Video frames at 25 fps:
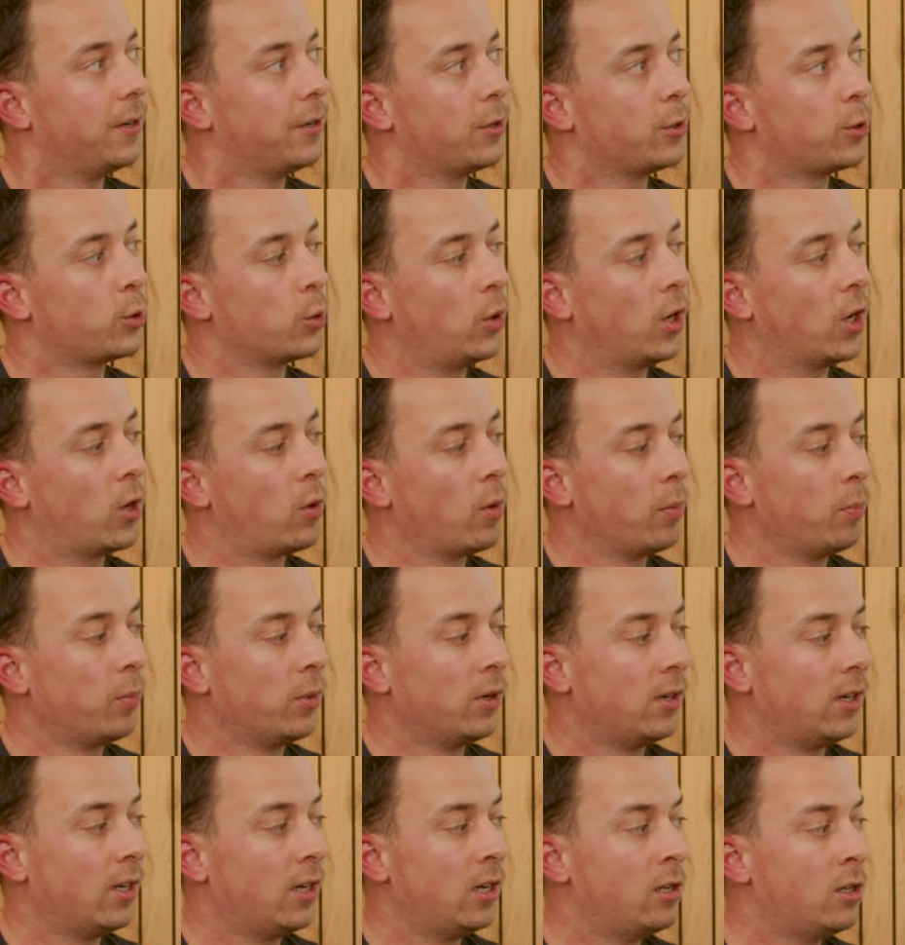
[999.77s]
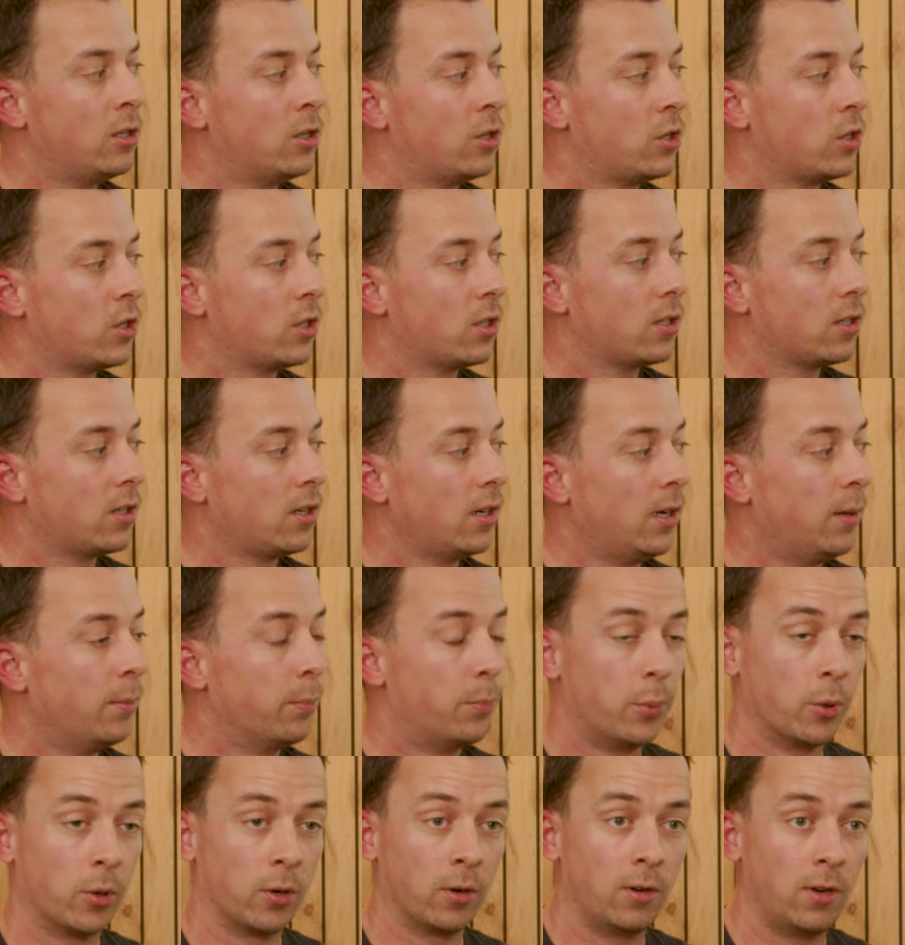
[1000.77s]
So equipment is
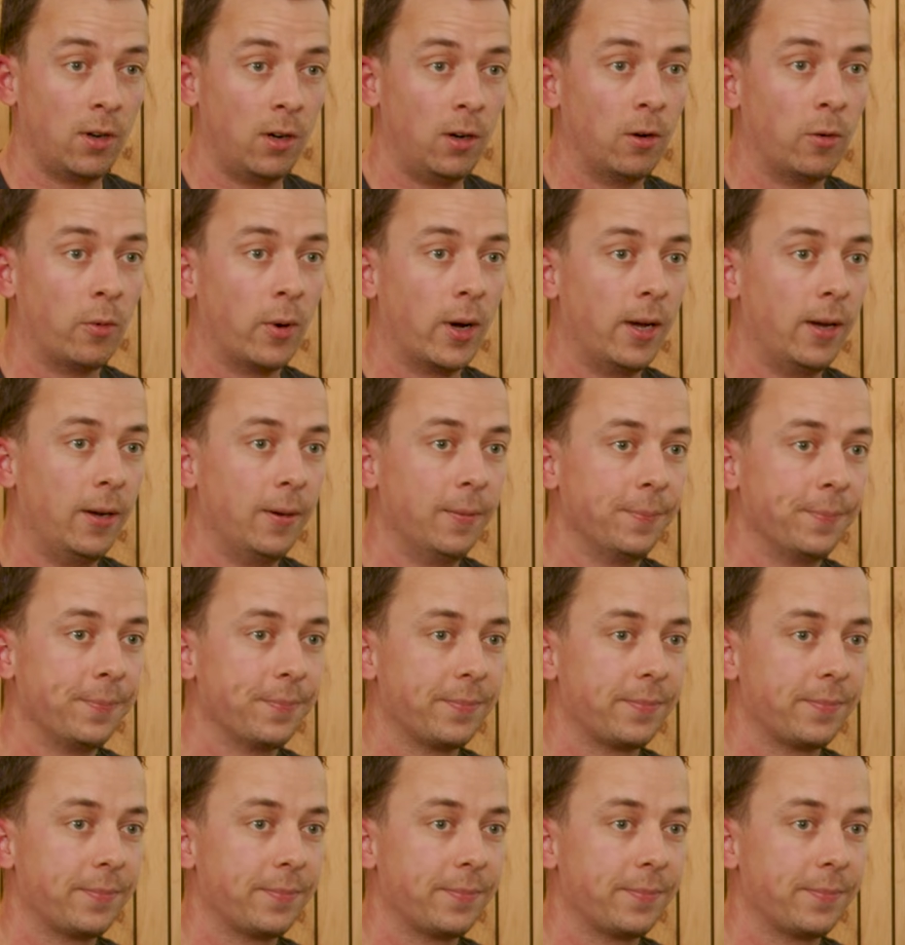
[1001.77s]
important in a way,